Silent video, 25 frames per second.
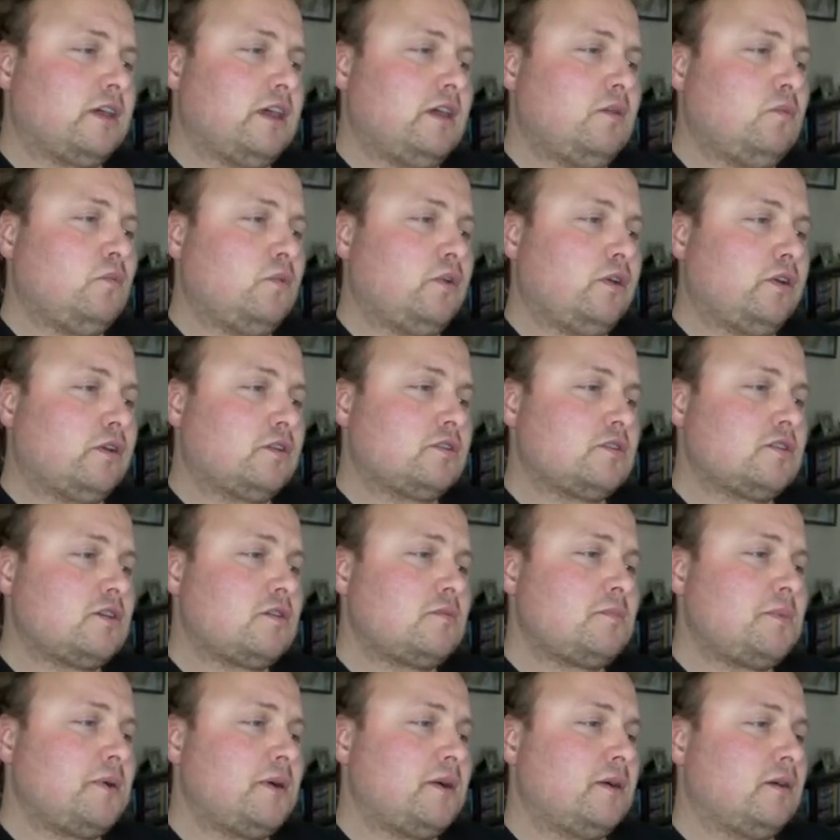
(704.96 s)
In Works
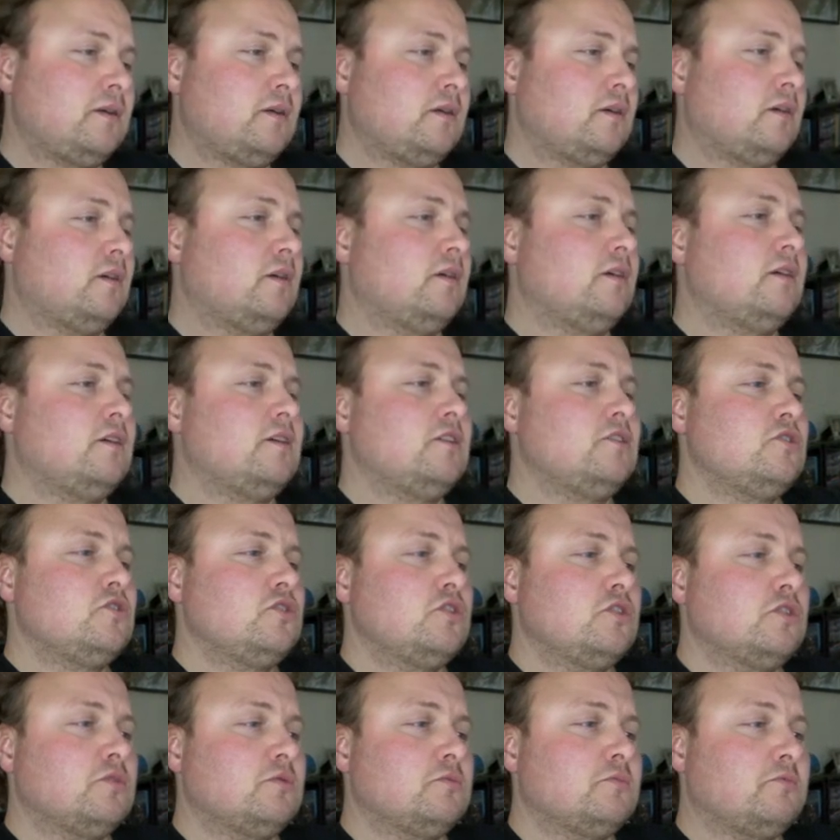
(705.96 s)
Up
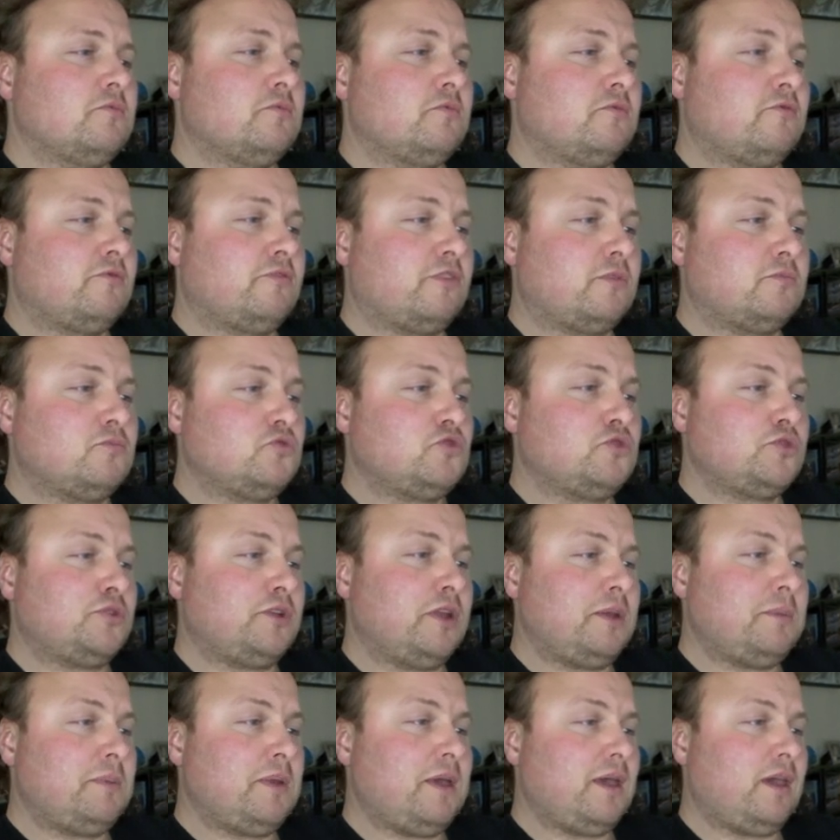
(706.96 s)
from
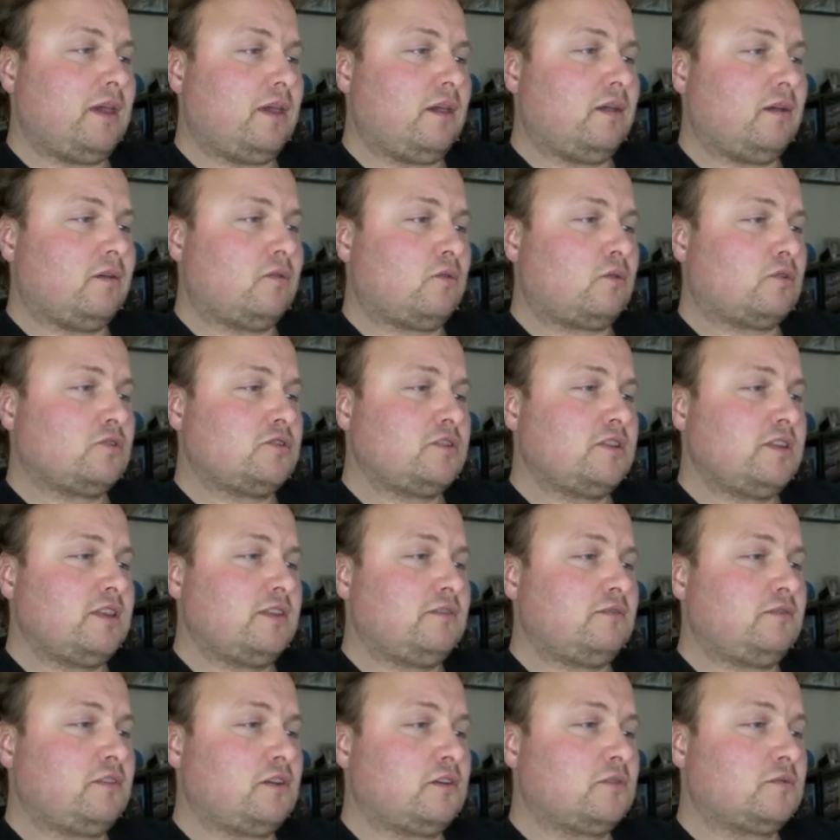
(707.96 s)
Chutney Bay. Watching this
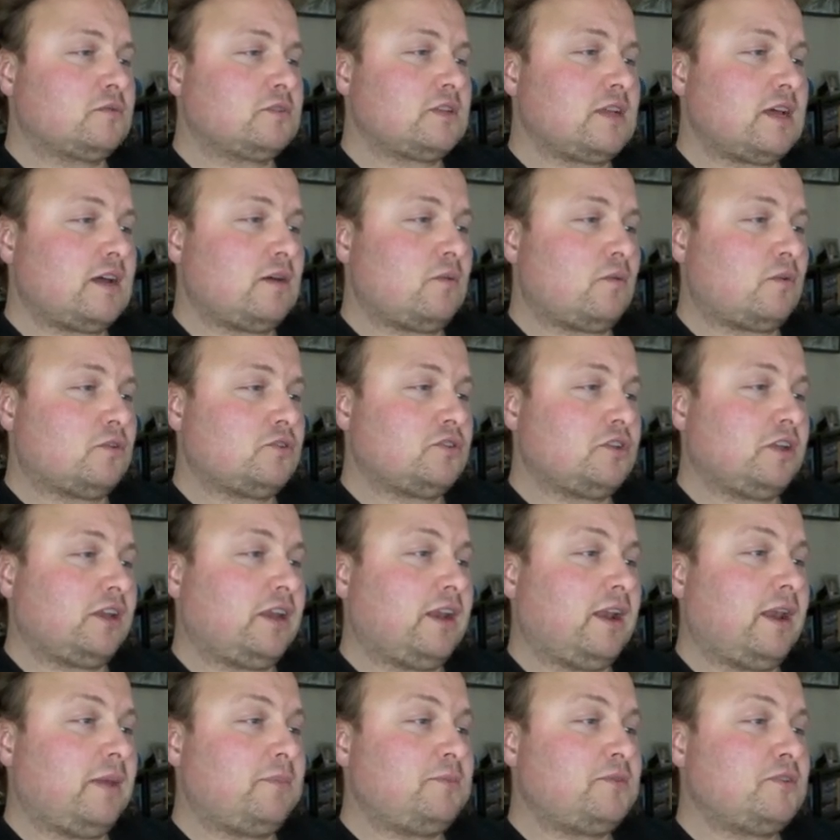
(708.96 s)
vlog was like watching
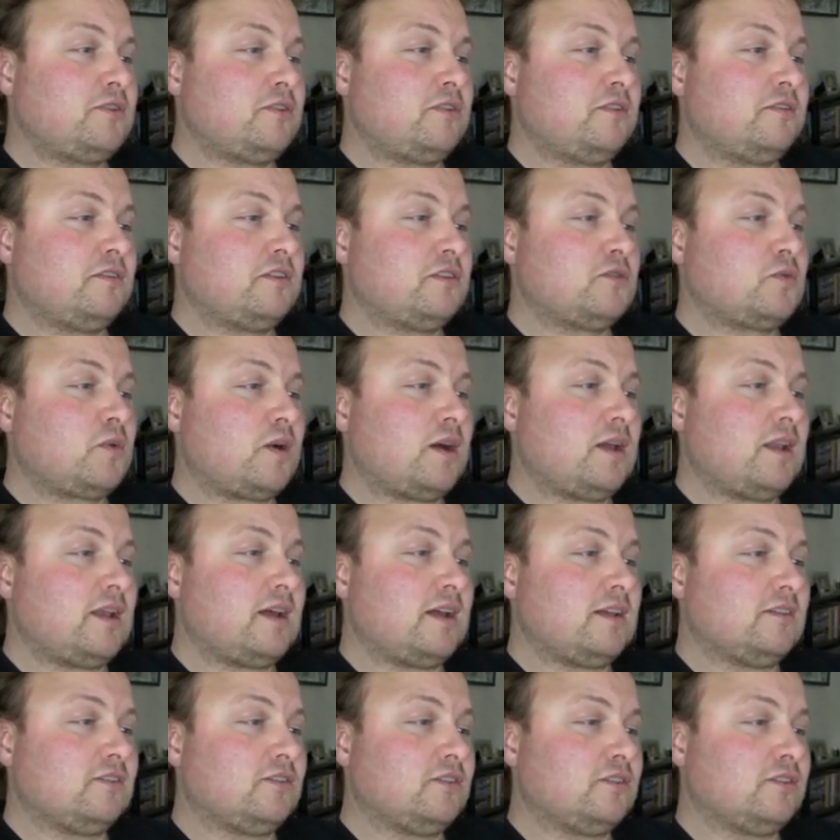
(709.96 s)
an episode of The
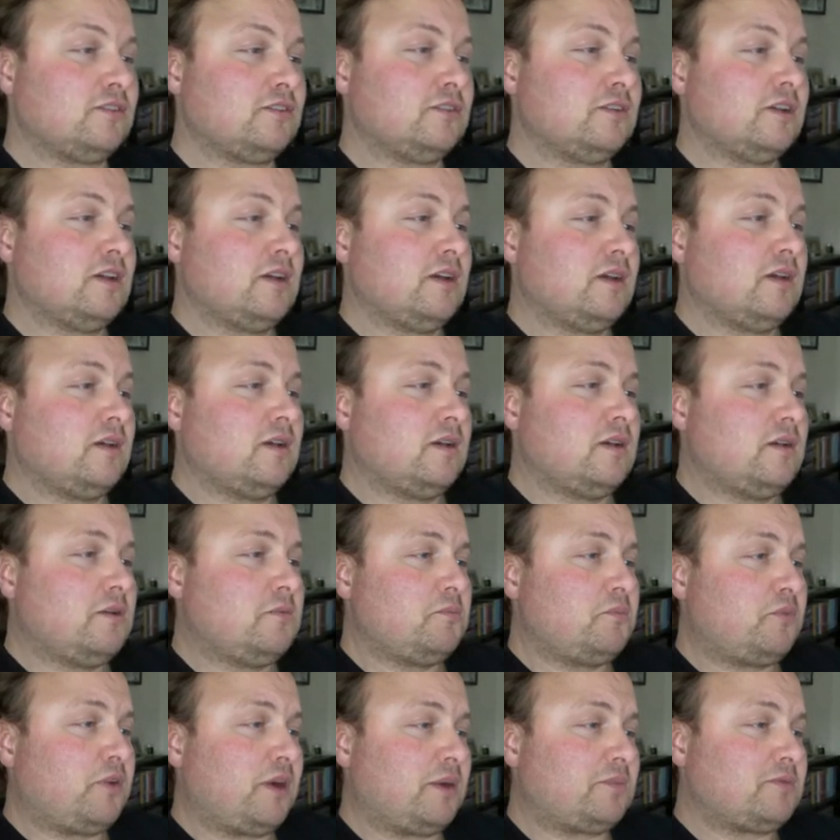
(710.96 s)
Twilight Zone.
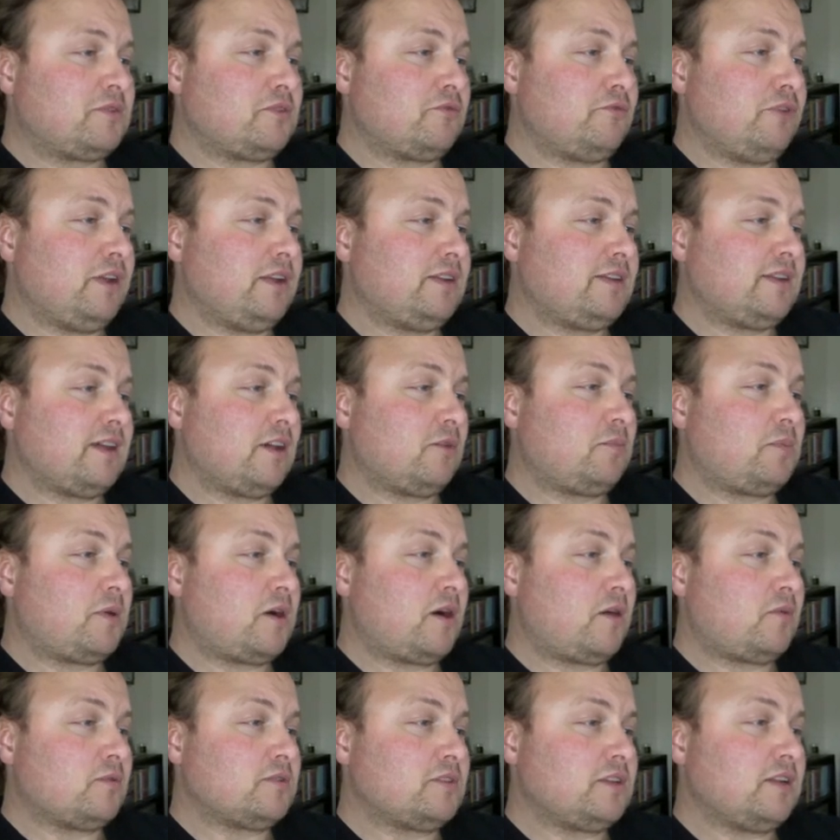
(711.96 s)
Perhaps the retail
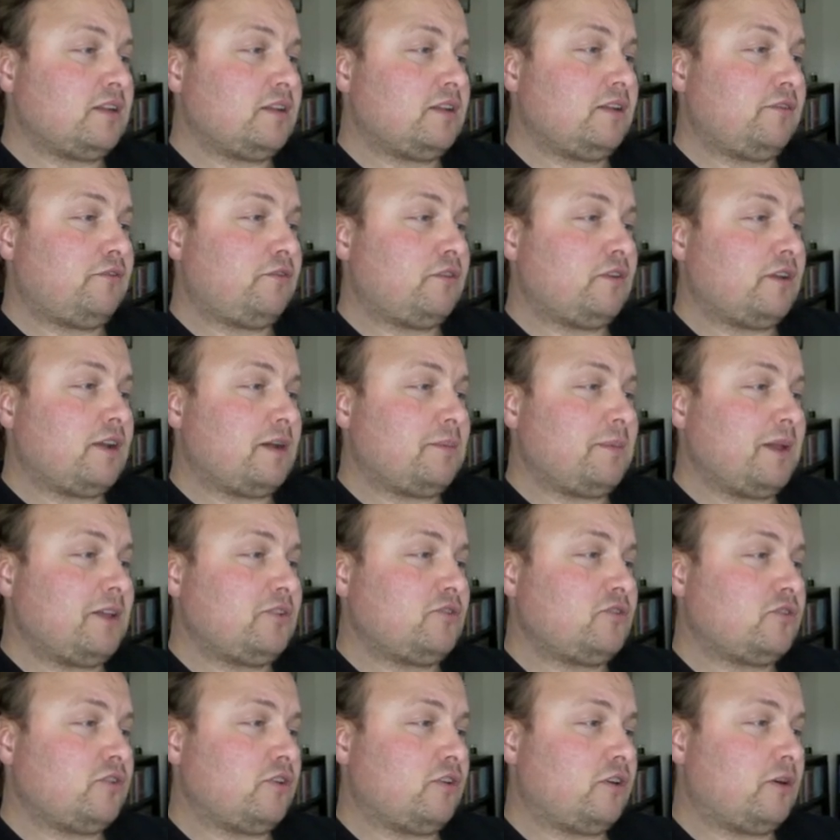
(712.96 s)
park was in a different
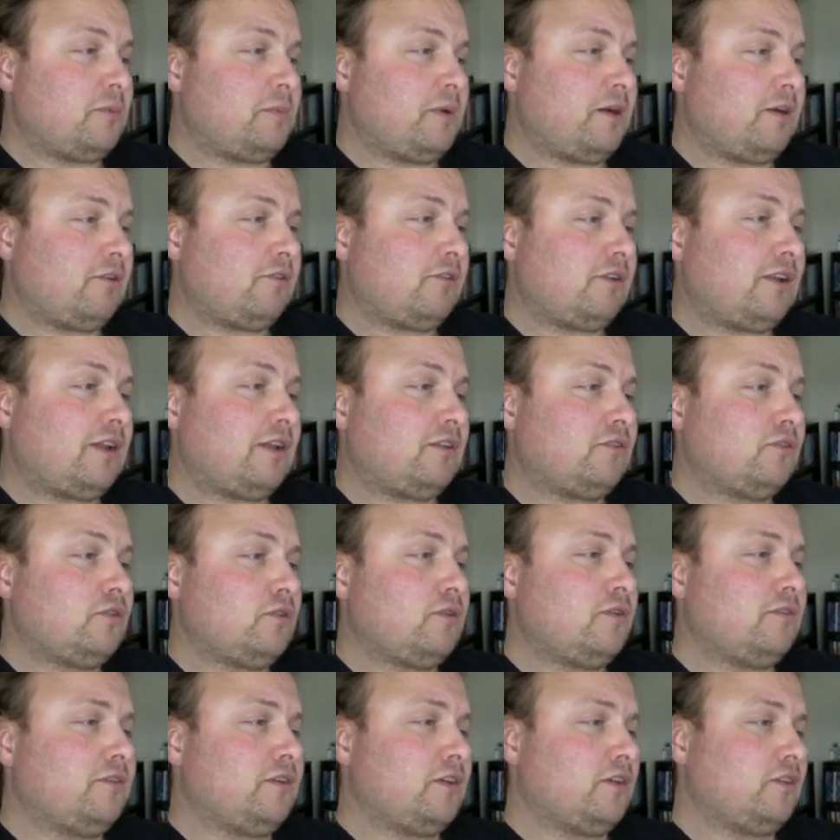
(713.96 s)
dimension or a parallel
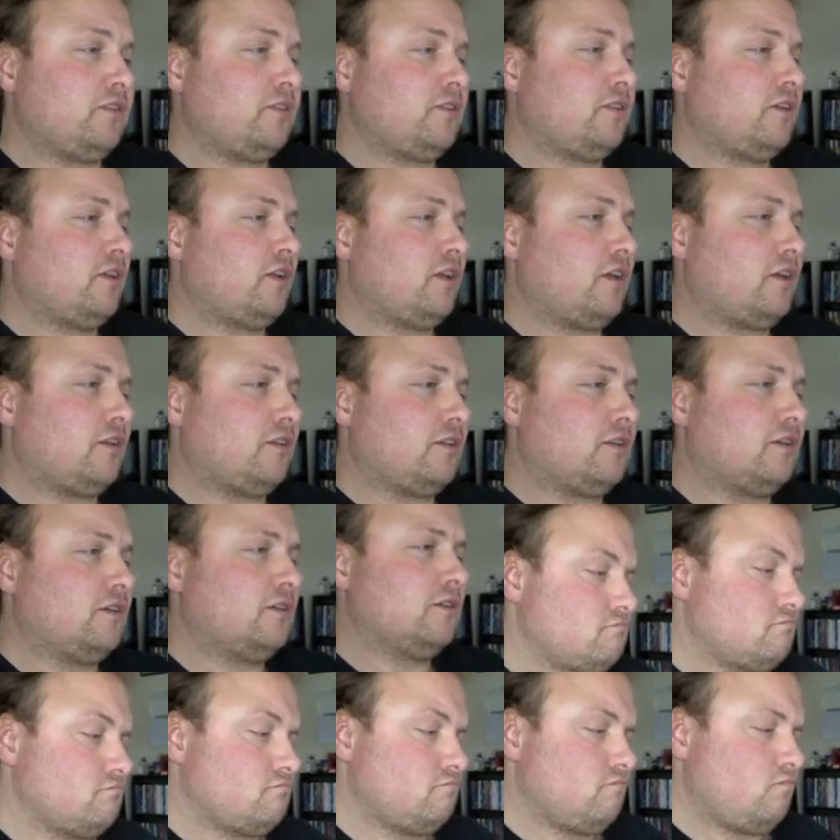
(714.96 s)
universe. Lol.
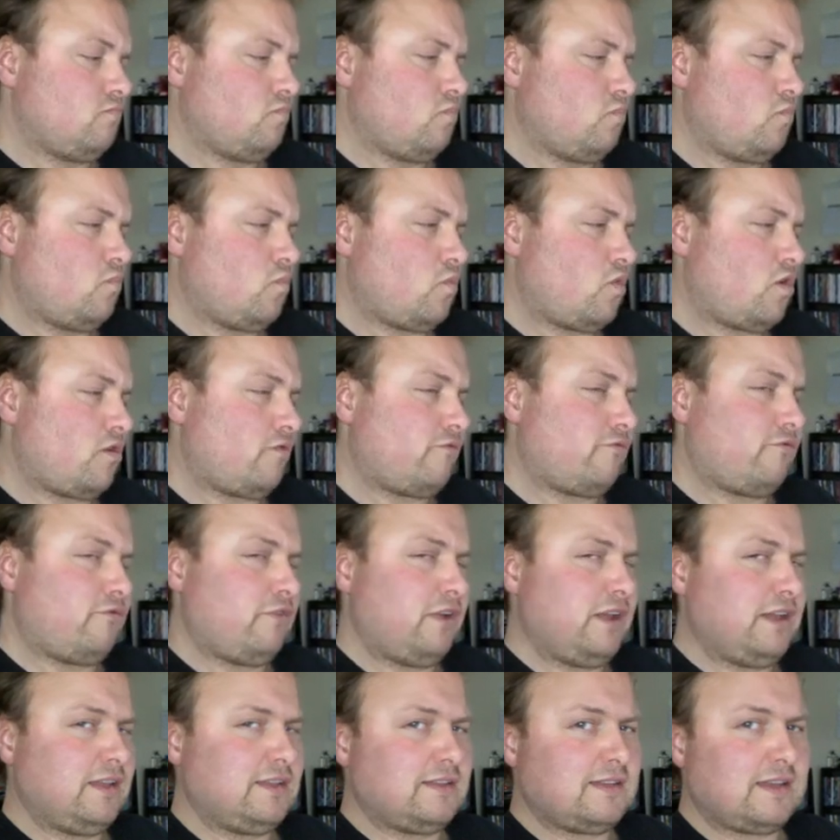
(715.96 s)
What
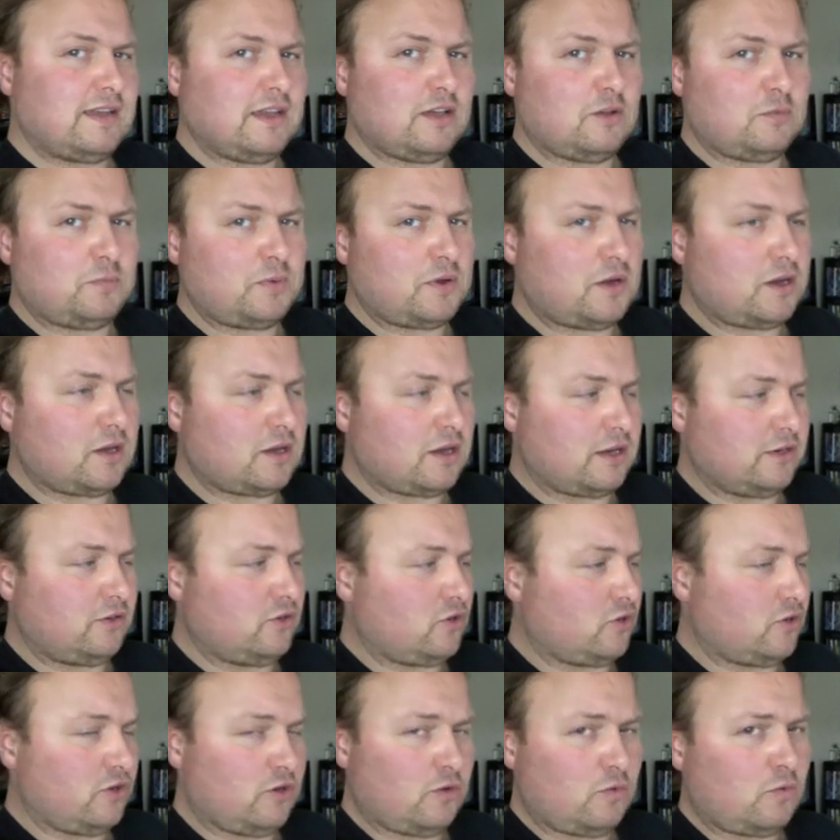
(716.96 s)
retail park? I
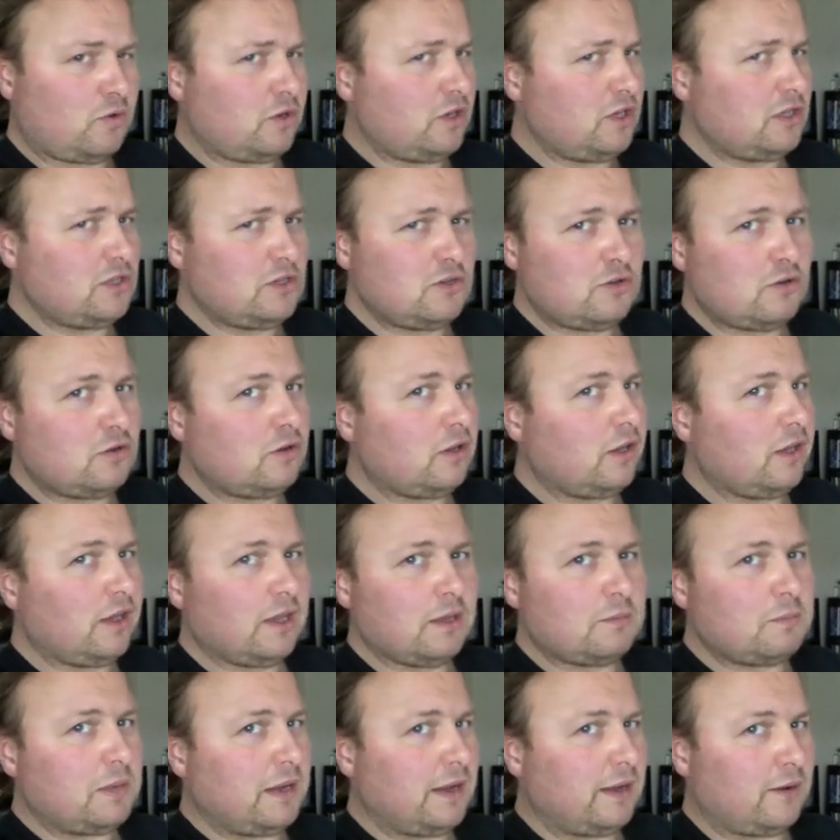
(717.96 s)
don't know. What are you talking
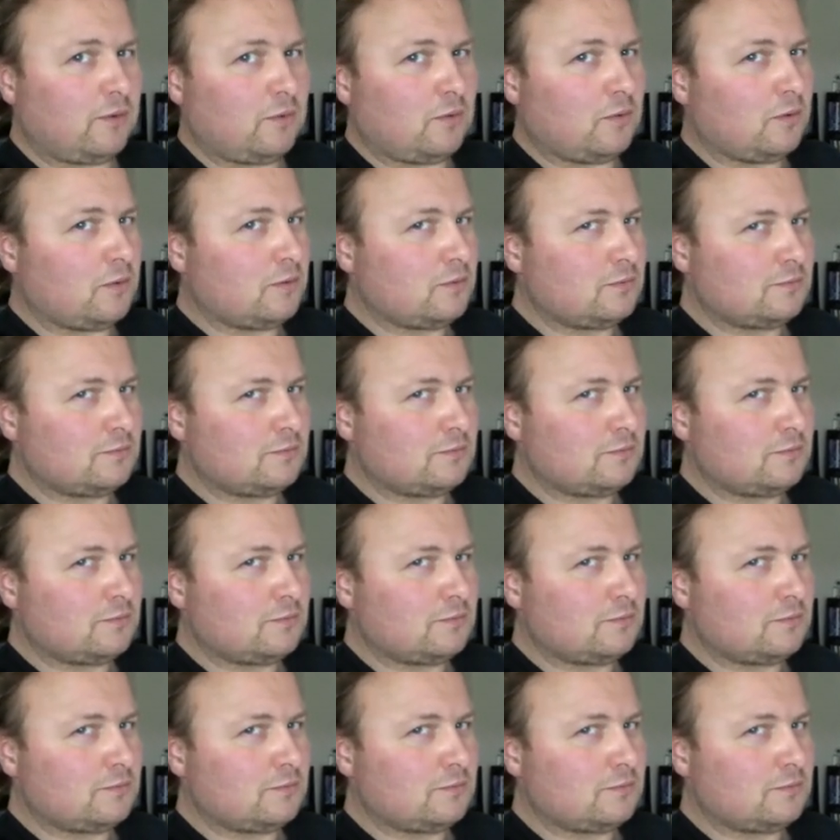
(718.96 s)
about?